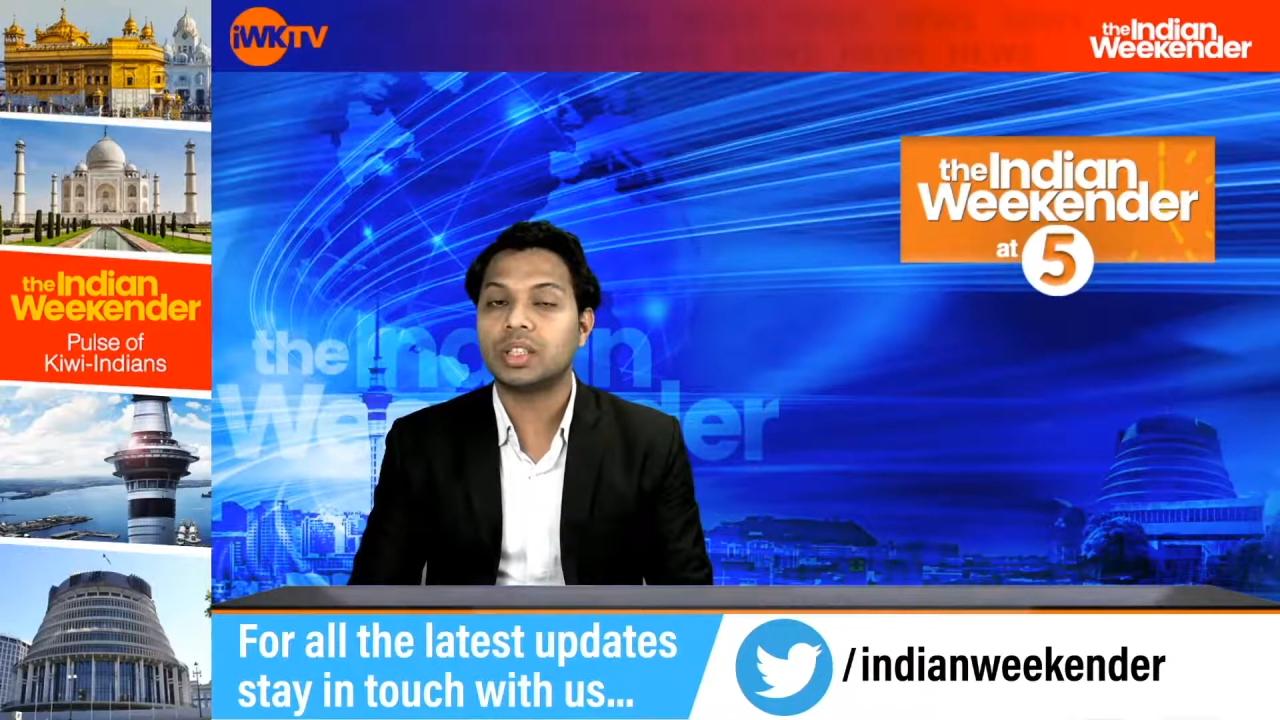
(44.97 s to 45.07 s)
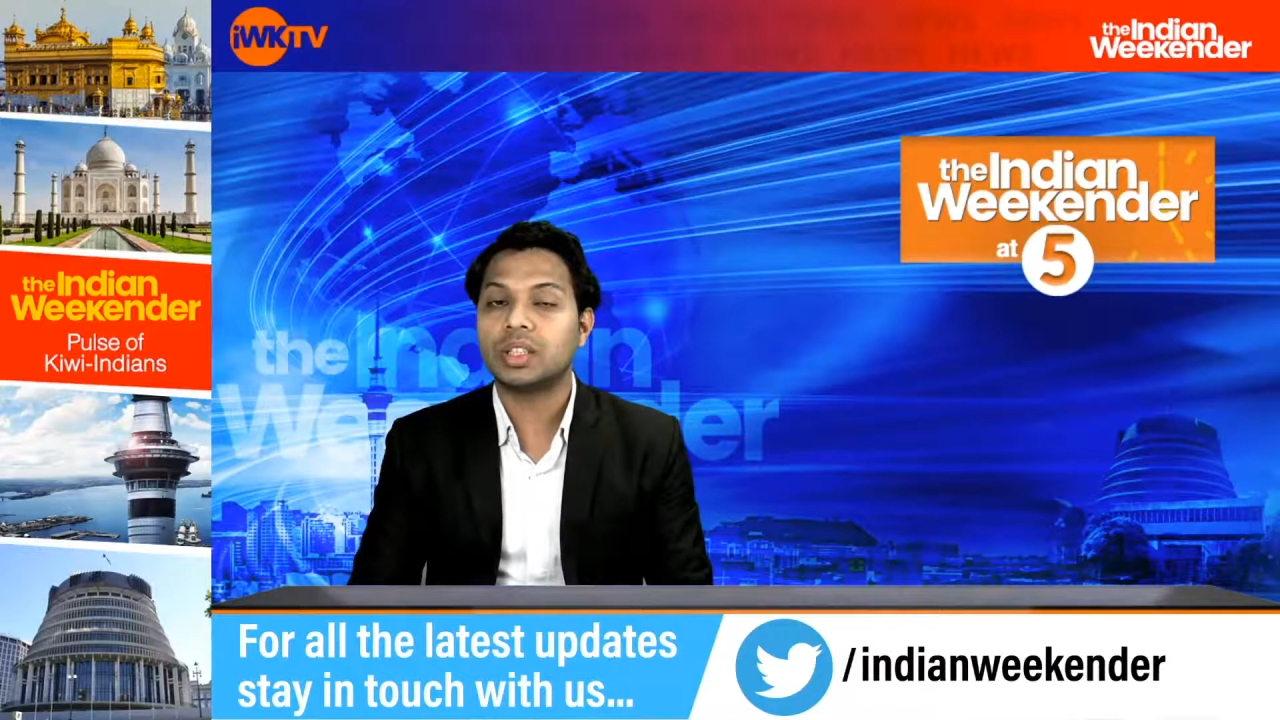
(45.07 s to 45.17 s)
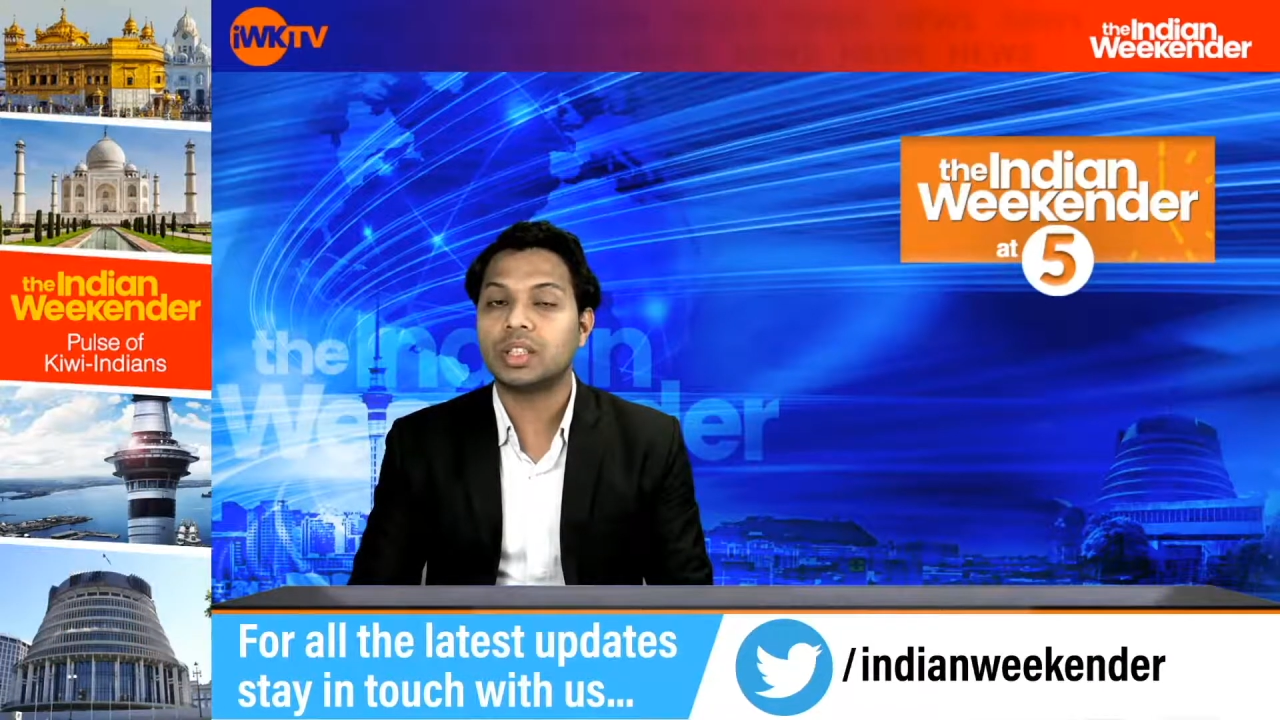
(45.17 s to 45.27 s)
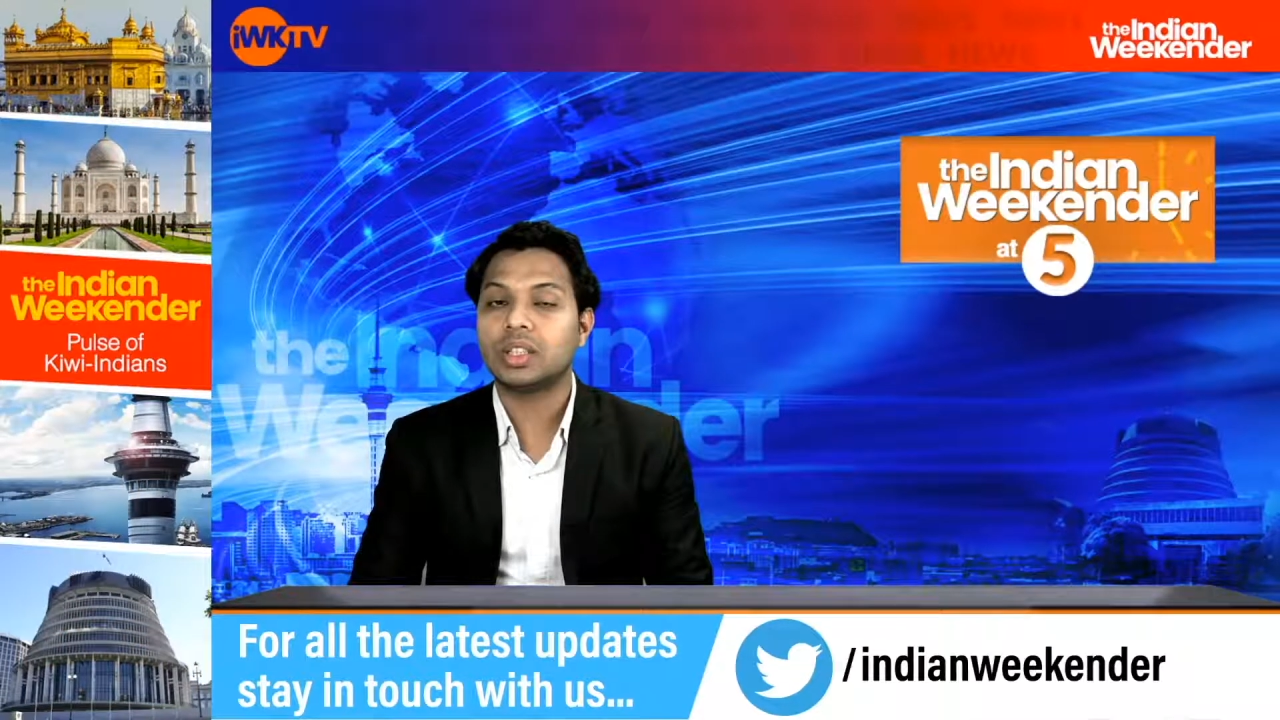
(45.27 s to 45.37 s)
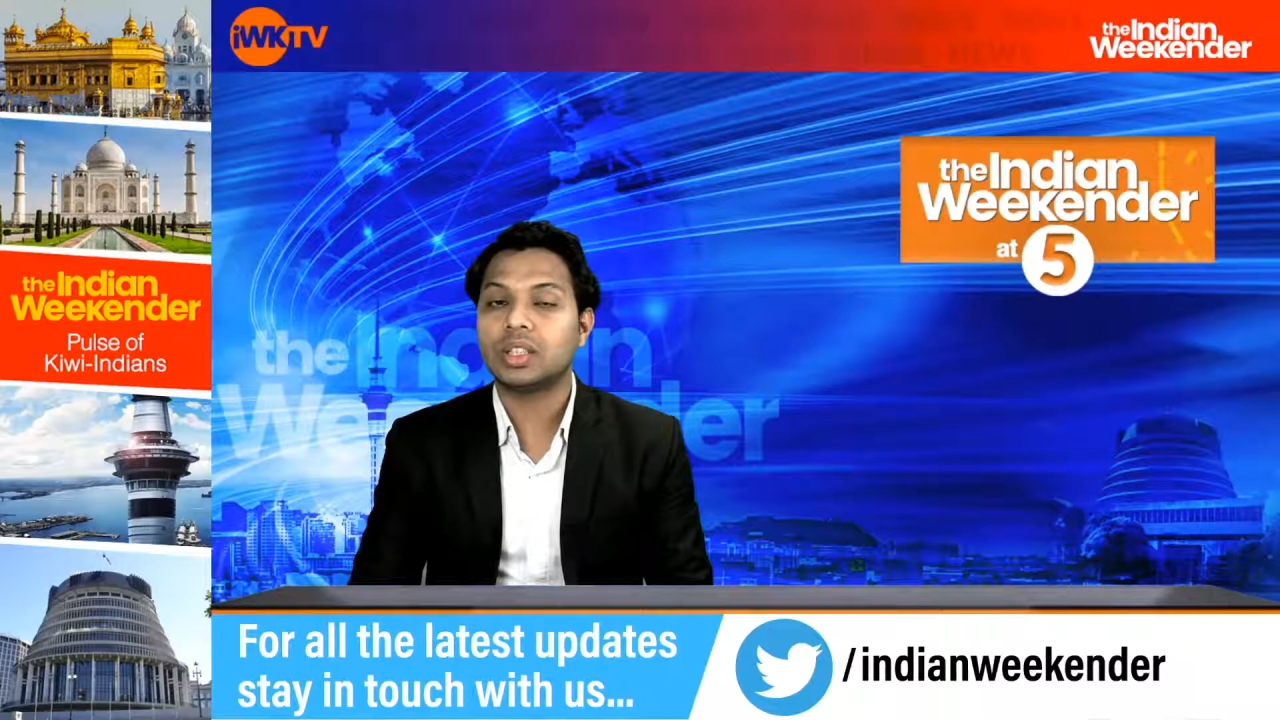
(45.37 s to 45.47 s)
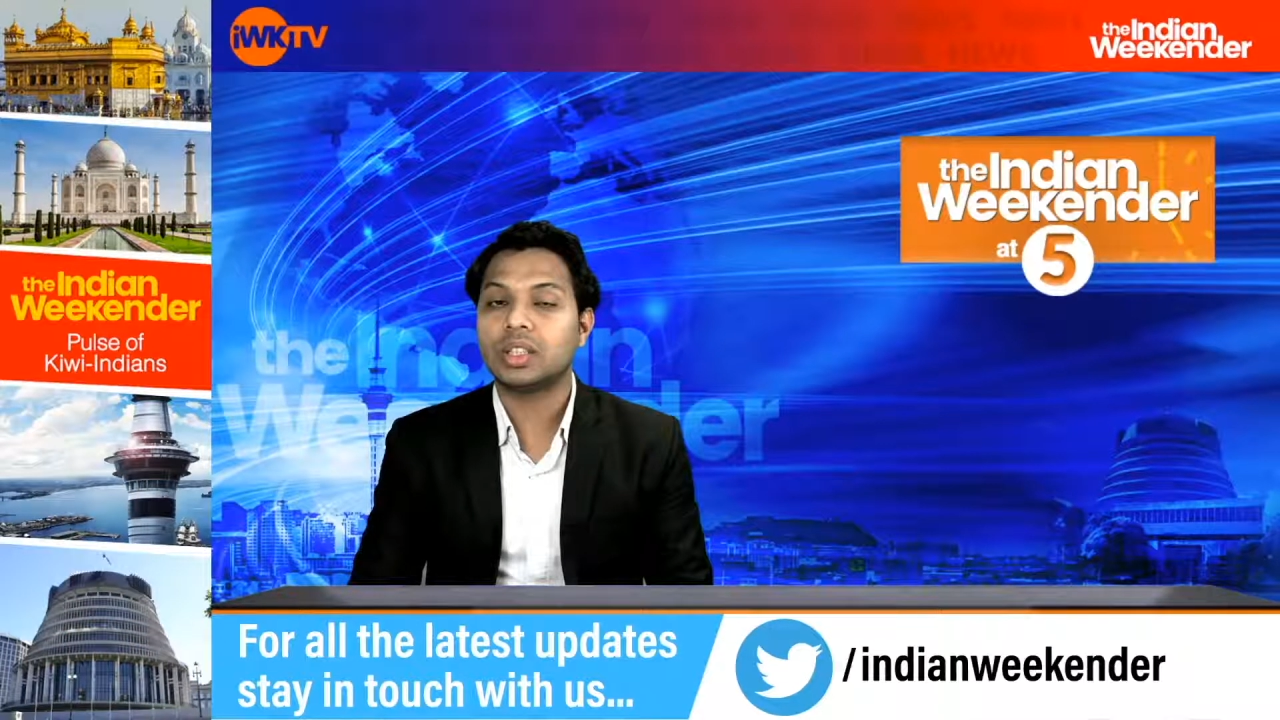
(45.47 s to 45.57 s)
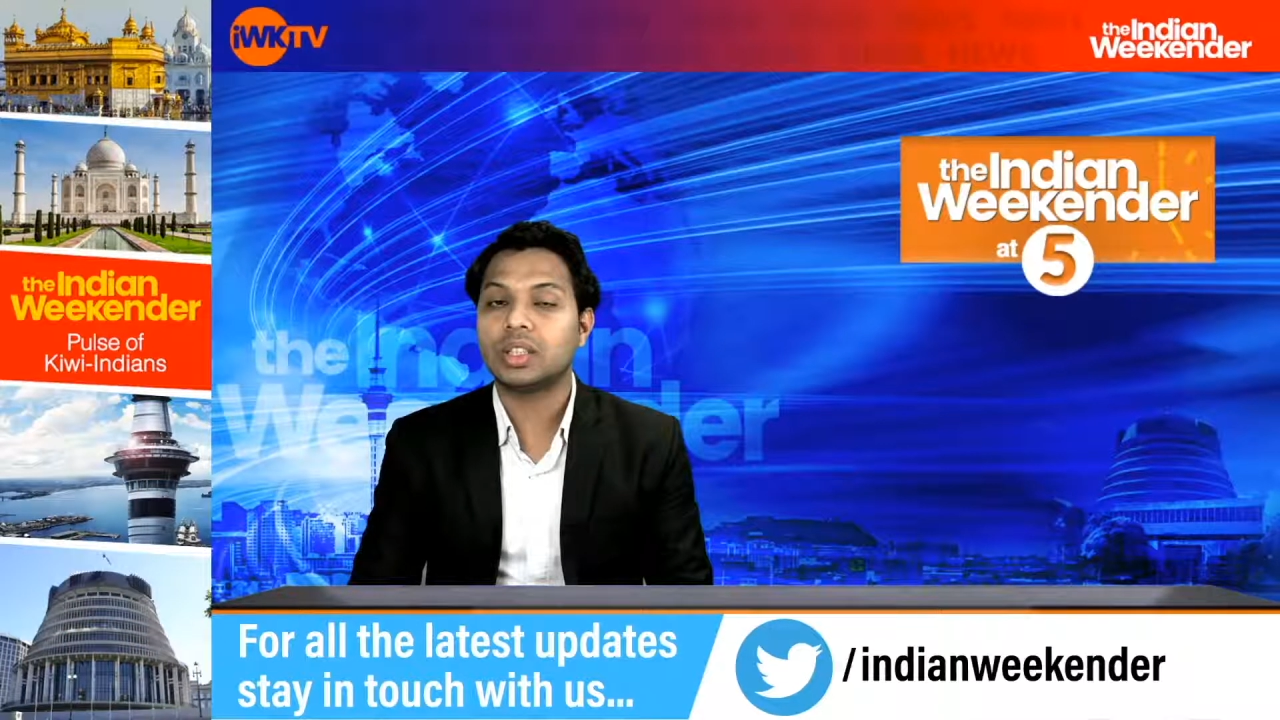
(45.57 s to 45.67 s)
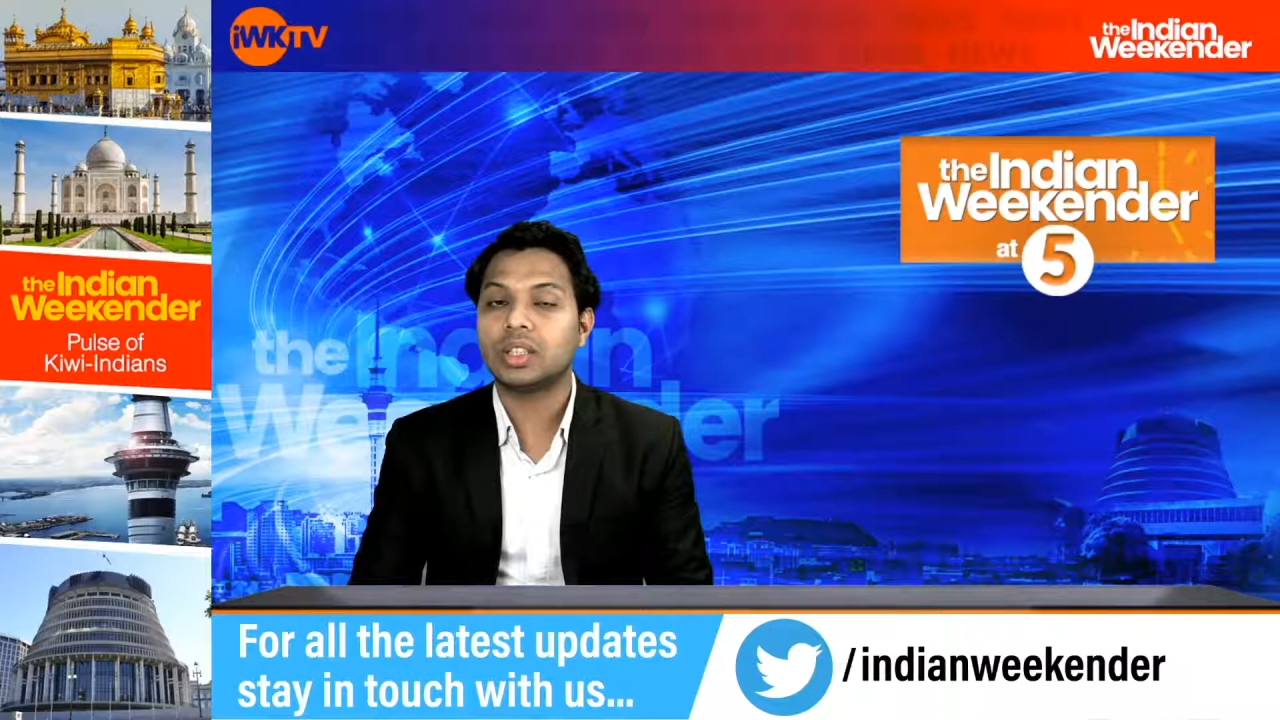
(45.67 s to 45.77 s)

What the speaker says: in New Zealand